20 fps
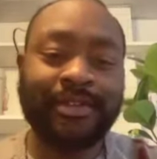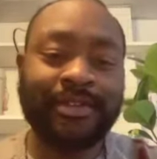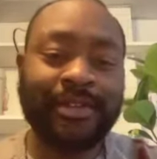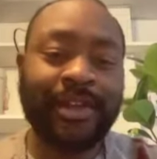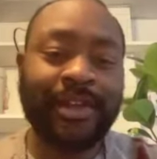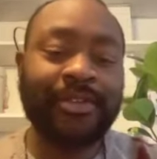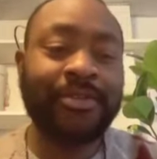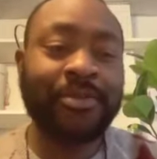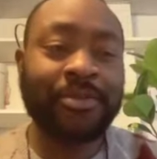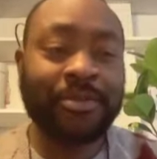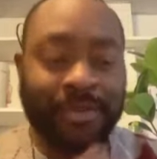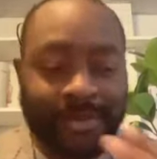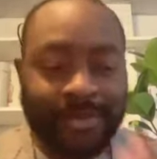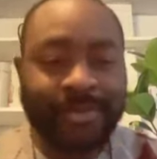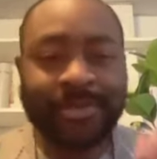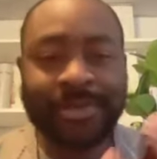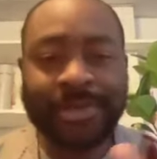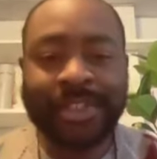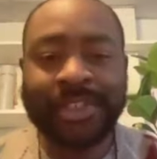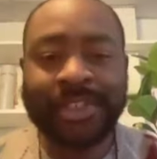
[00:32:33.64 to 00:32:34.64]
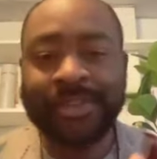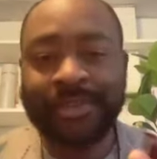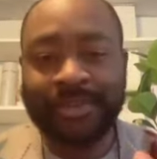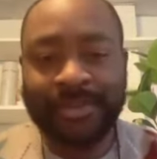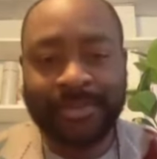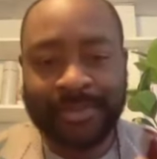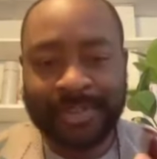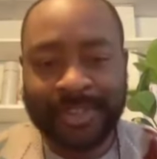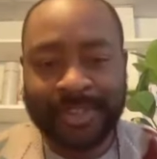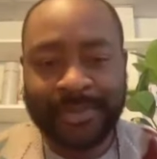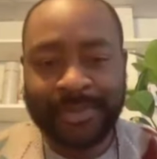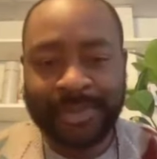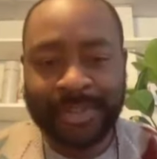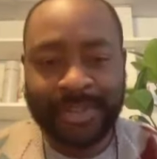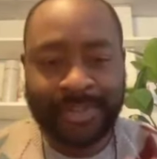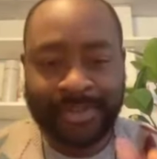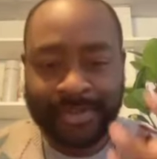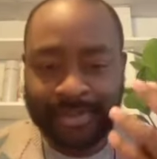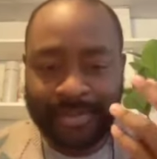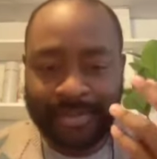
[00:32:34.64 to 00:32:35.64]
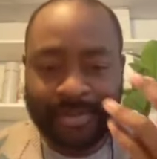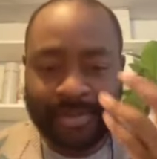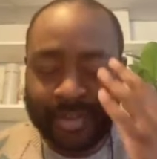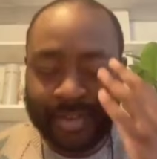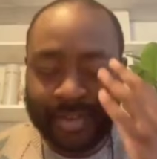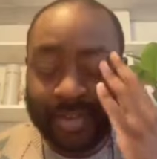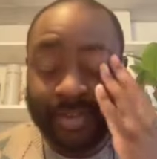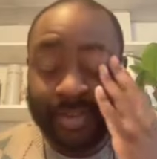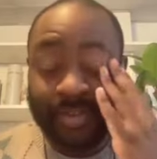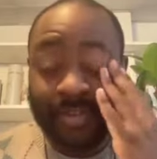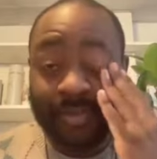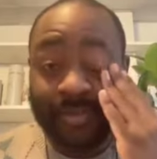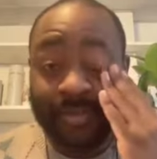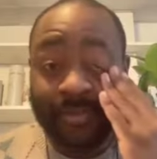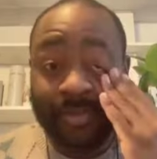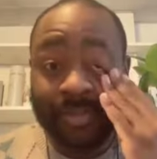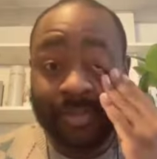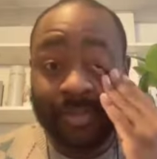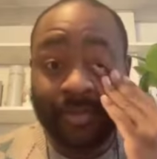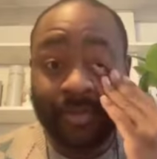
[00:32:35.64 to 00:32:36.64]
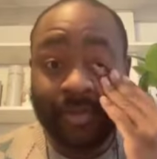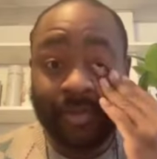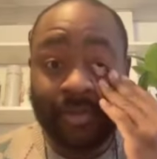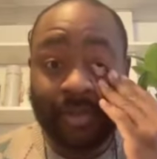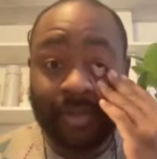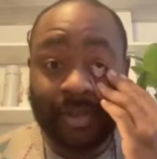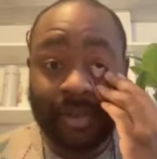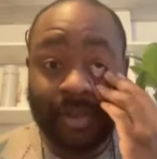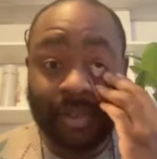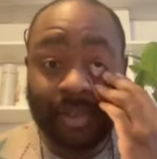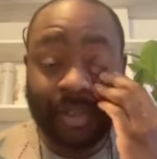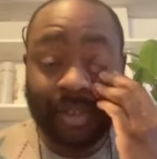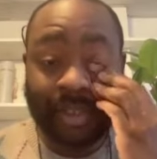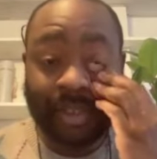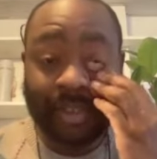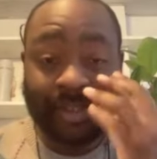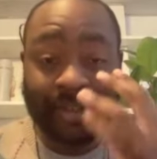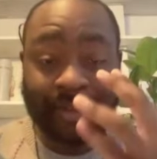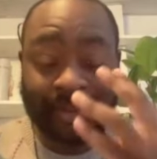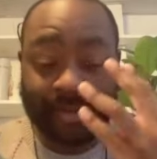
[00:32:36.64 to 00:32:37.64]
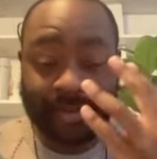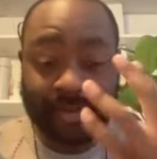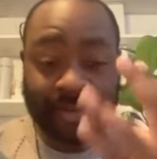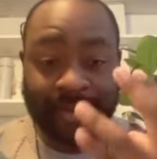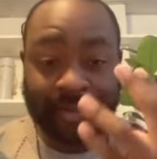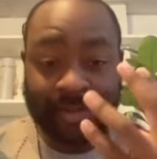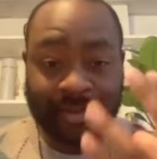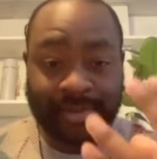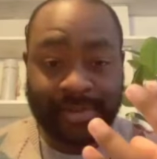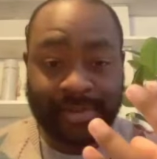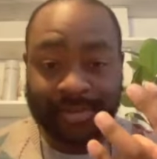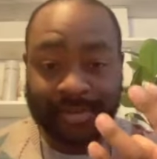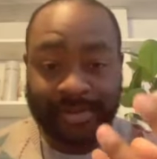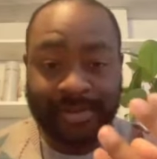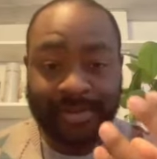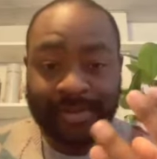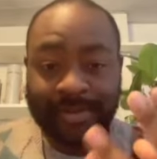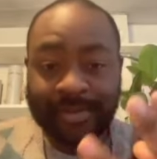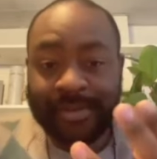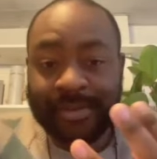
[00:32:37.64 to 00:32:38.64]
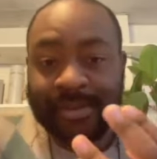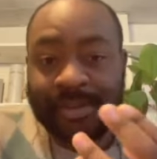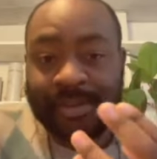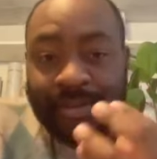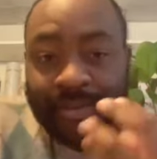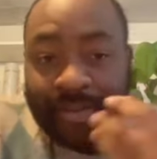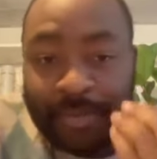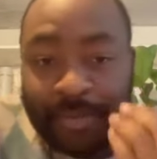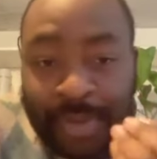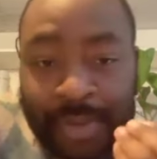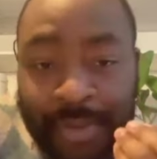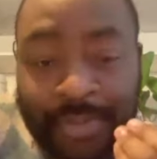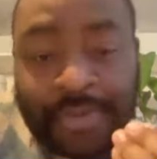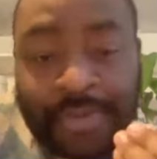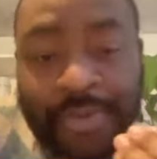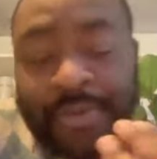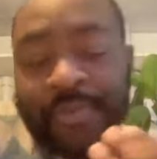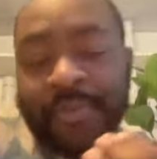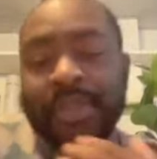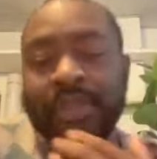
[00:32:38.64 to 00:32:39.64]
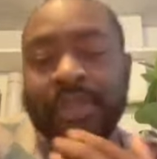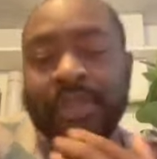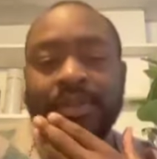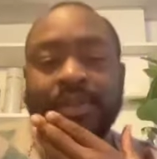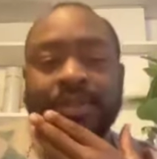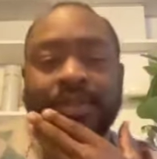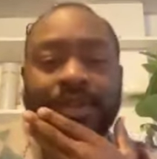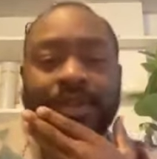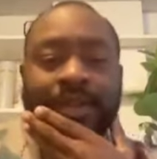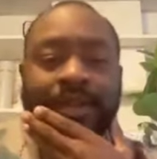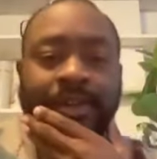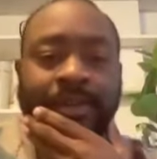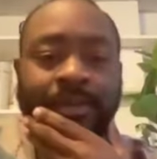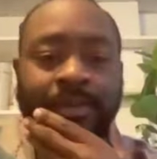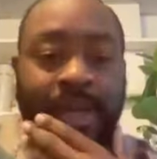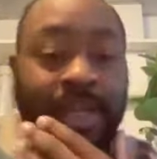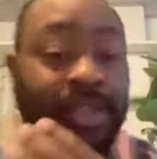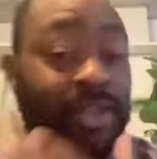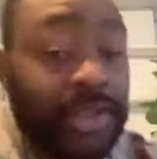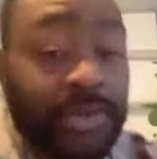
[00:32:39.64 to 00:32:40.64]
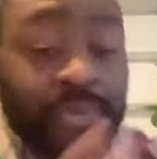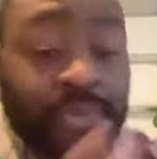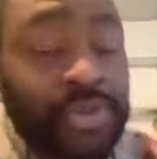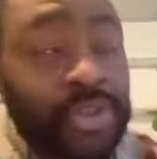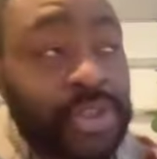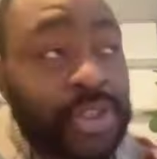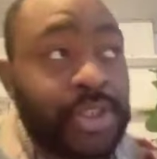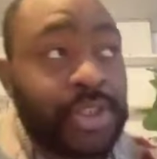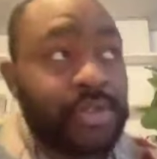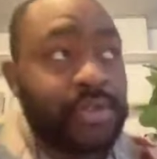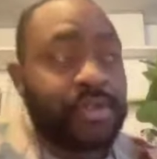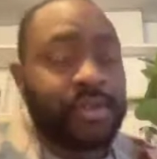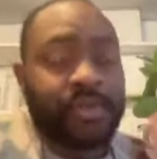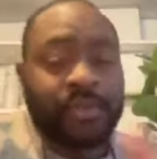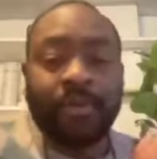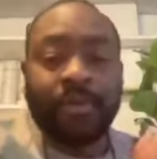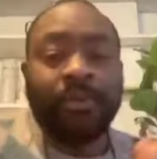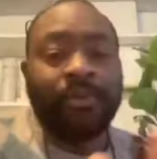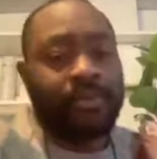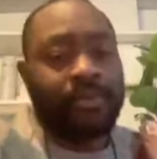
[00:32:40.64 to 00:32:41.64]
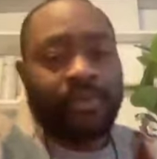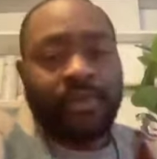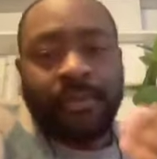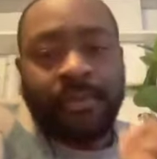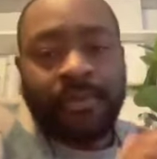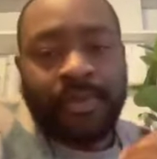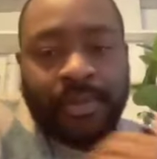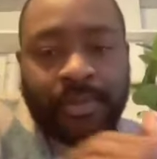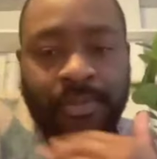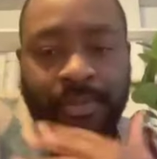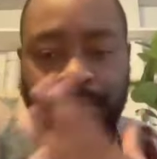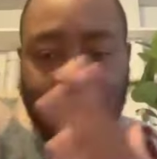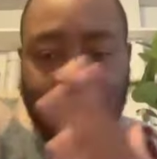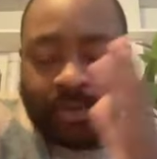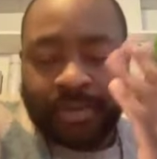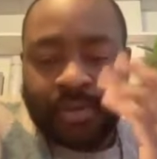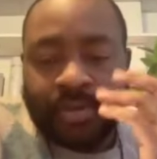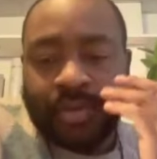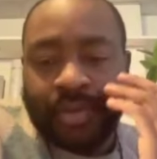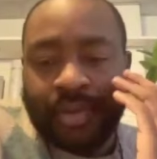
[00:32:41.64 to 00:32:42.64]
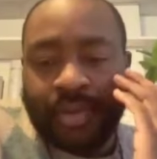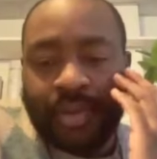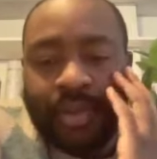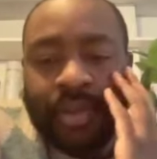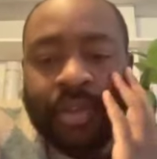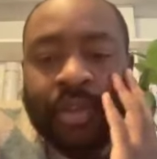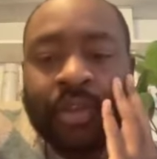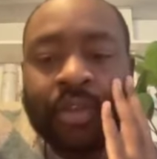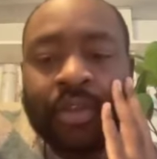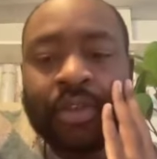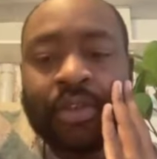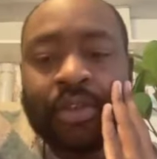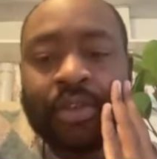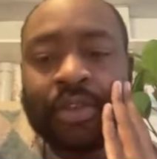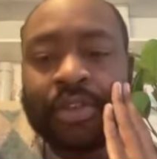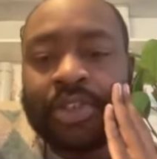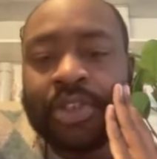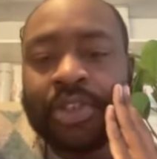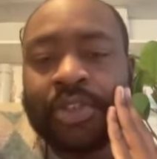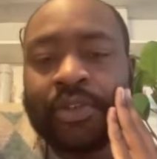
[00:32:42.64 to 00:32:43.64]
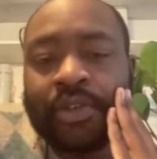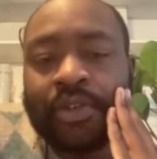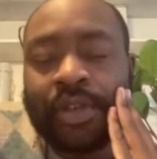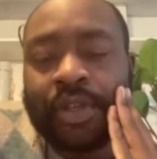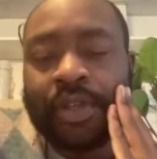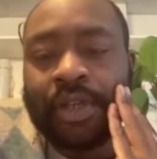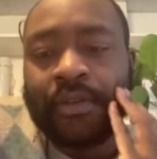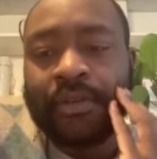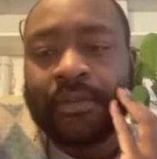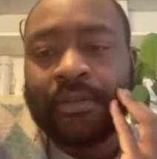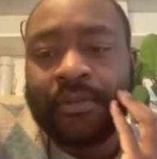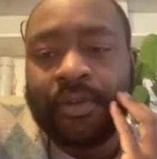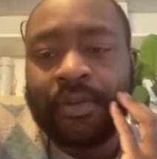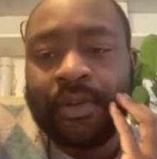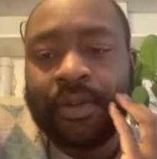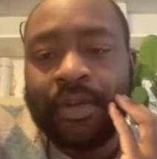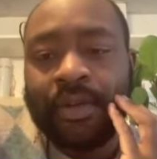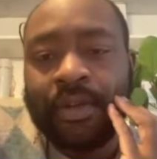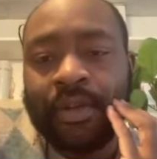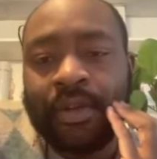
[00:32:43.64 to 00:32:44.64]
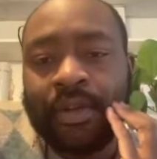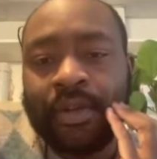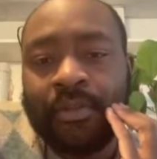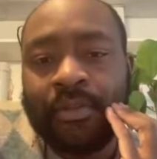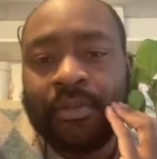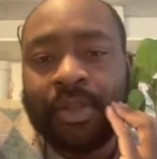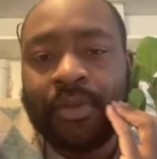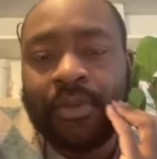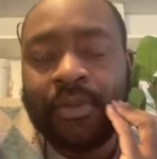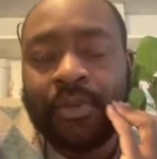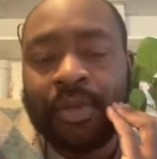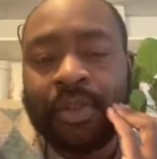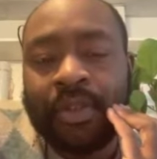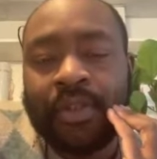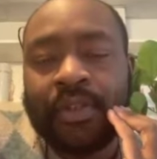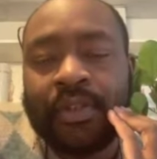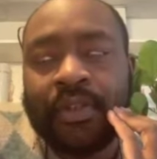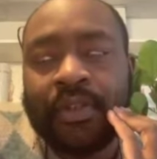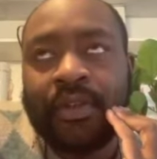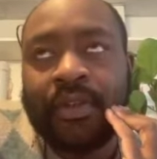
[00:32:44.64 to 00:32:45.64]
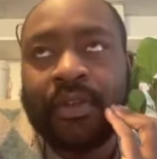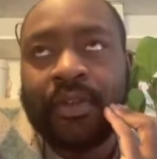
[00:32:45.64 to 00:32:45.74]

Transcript: That's the real return on investment. It's not really what you learn in class. It's the people you meet, and they will change. Some of them, you know, they change your life in many ways.